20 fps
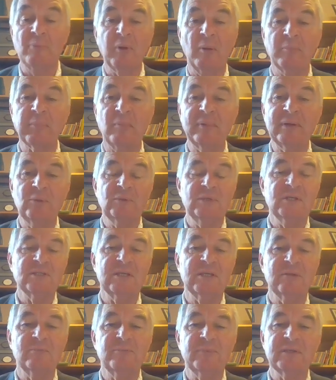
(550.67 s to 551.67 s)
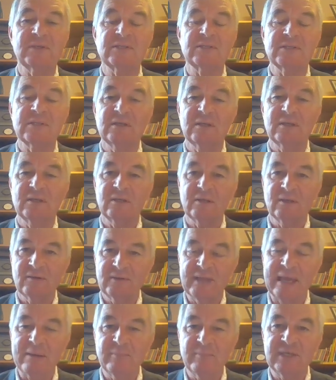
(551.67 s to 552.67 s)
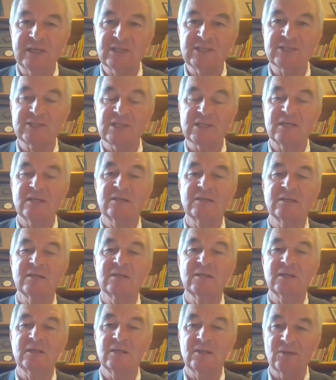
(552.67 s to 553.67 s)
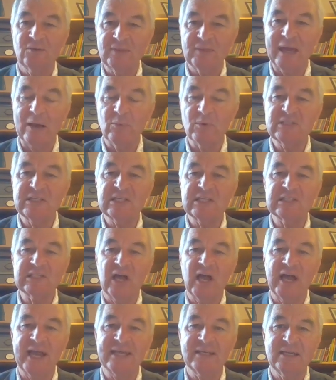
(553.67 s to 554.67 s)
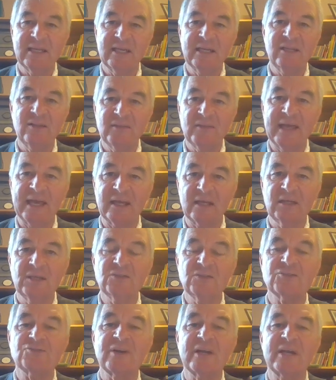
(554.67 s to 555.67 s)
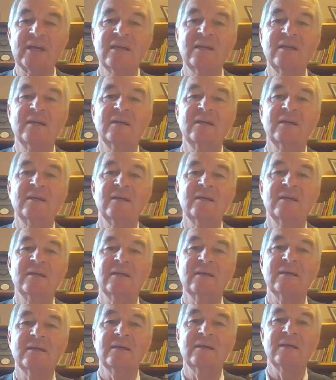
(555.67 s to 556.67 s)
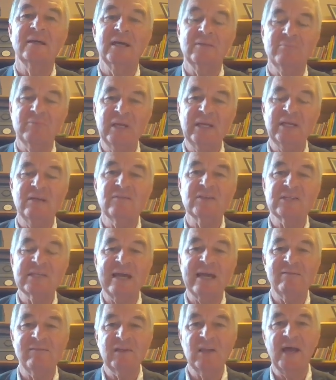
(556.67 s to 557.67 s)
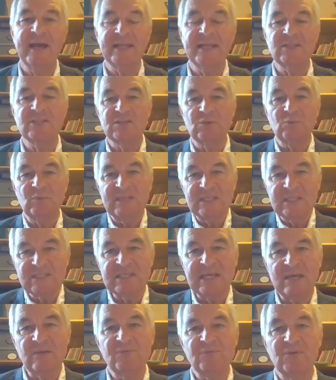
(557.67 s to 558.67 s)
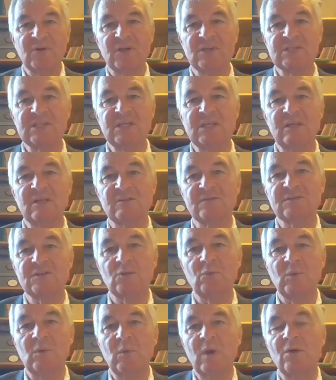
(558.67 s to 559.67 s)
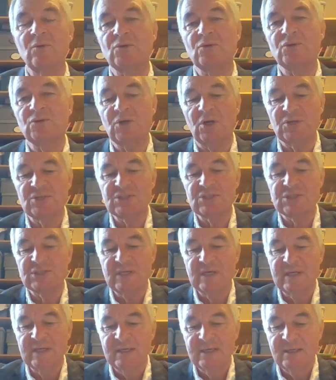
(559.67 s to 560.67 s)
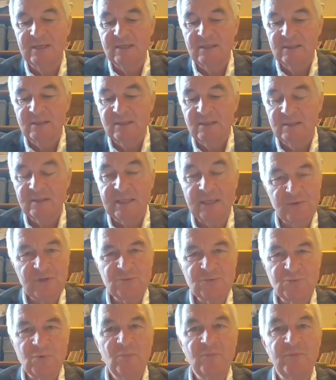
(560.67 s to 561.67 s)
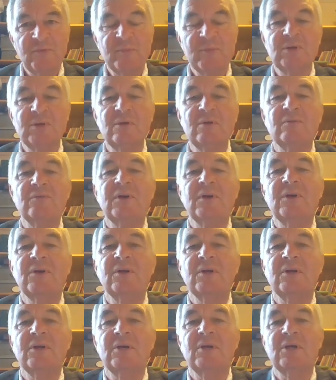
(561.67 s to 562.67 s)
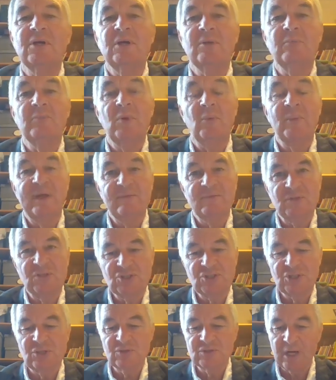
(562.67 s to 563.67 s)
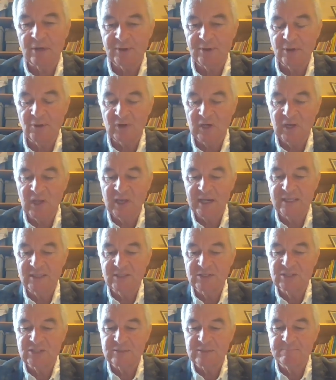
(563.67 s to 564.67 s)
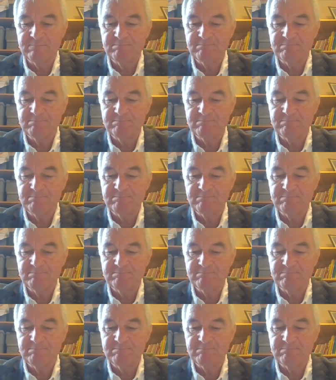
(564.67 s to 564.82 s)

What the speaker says: I probably would have done, but that minister, that was his line in that country. And many of us have lines that we set for ourselves that we won't cross. There is room for manoeuvre, but we have to choose our own lines.